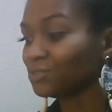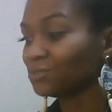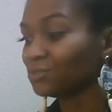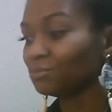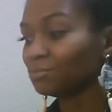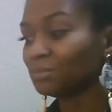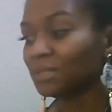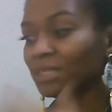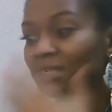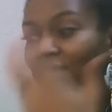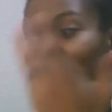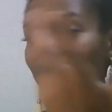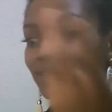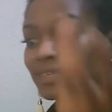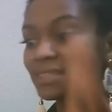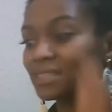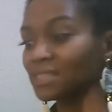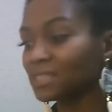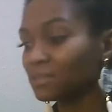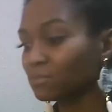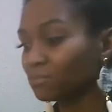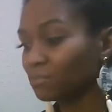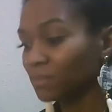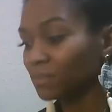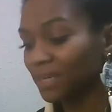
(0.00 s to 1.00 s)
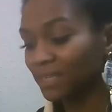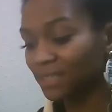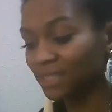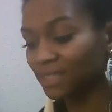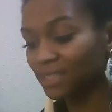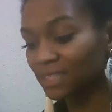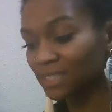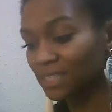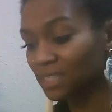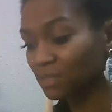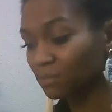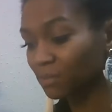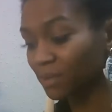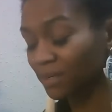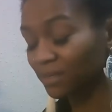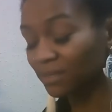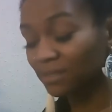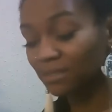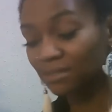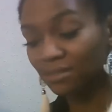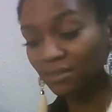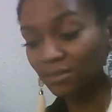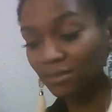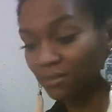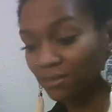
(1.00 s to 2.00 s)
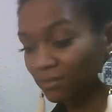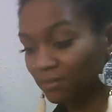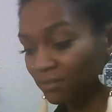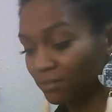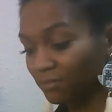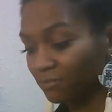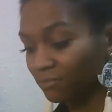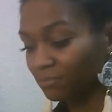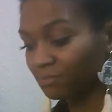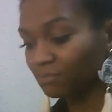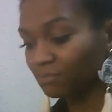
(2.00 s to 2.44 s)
you'll be at this, at this space of,